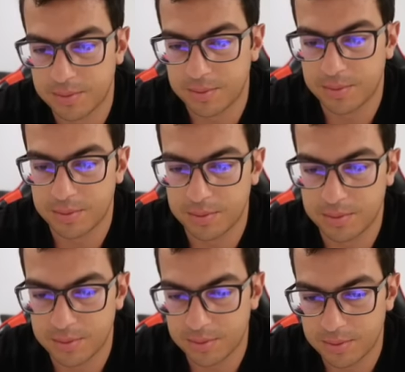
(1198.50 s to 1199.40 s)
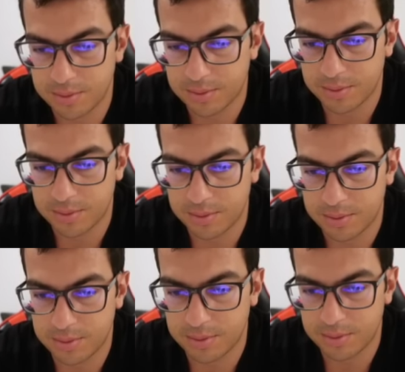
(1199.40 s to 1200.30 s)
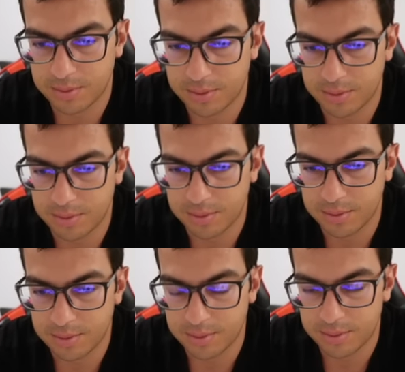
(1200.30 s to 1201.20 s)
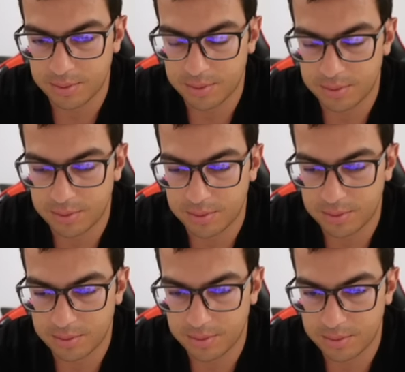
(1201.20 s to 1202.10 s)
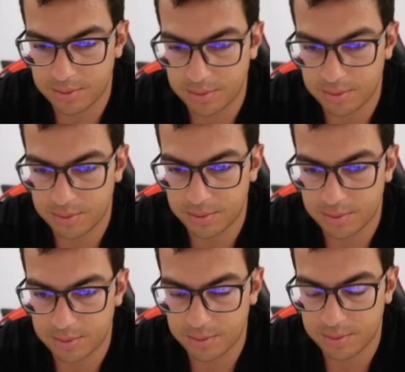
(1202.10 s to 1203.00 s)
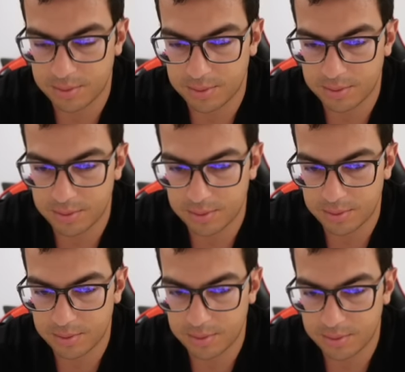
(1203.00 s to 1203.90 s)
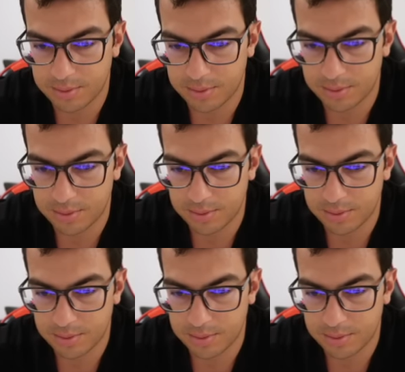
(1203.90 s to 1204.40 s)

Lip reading: (not speaking)